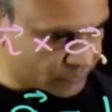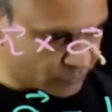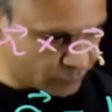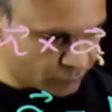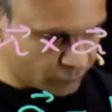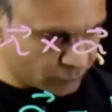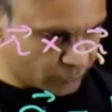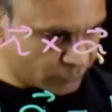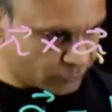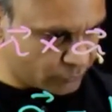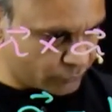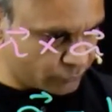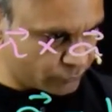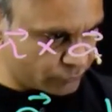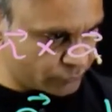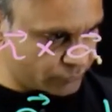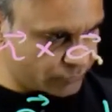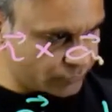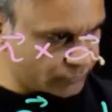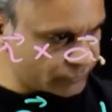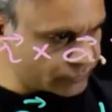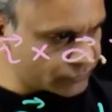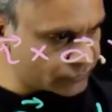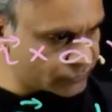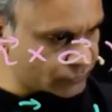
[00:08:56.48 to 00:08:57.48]
equal to
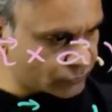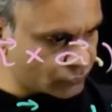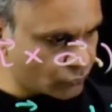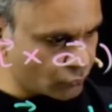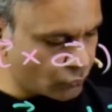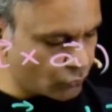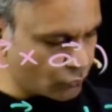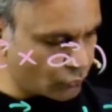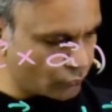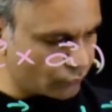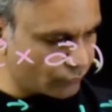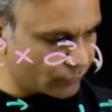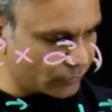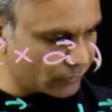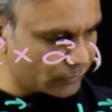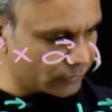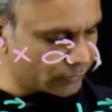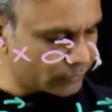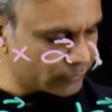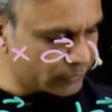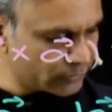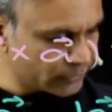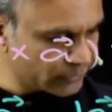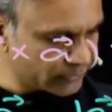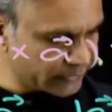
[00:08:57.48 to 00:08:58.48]
this
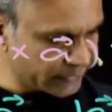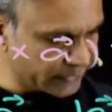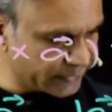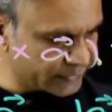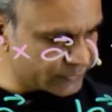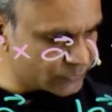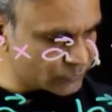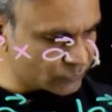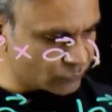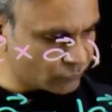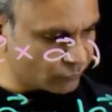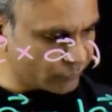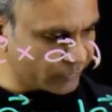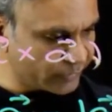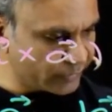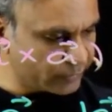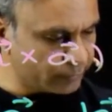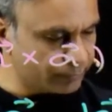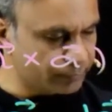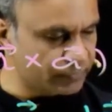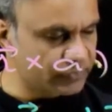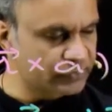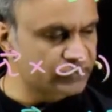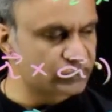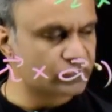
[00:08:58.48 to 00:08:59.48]
over k square
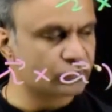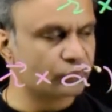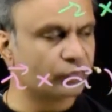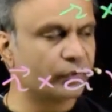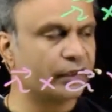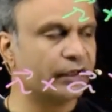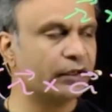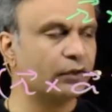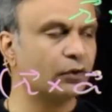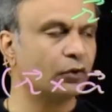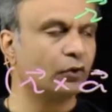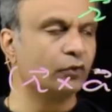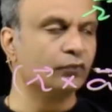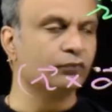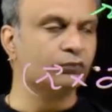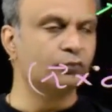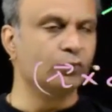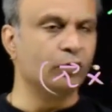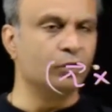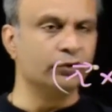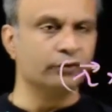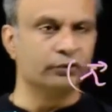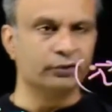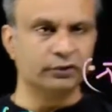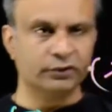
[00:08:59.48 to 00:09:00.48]
plus square of
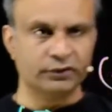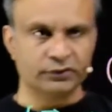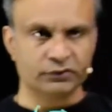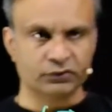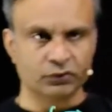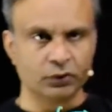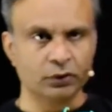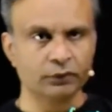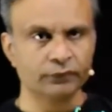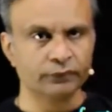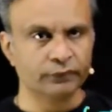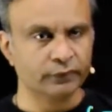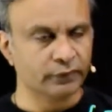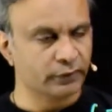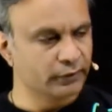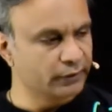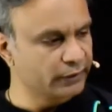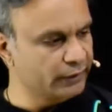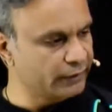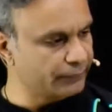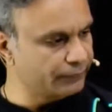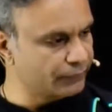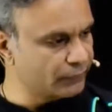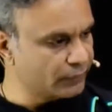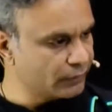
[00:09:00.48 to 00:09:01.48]
modulus of a.
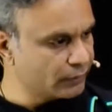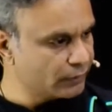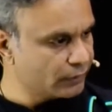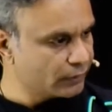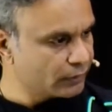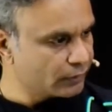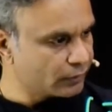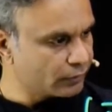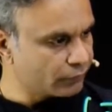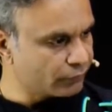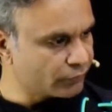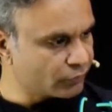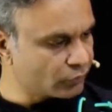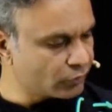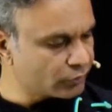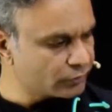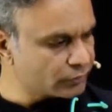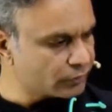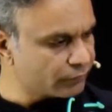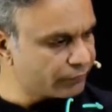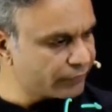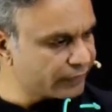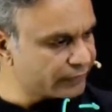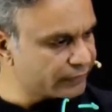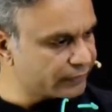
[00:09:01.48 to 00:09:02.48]
We got
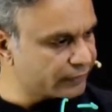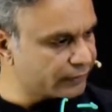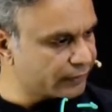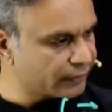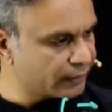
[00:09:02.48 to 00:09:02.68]
the vector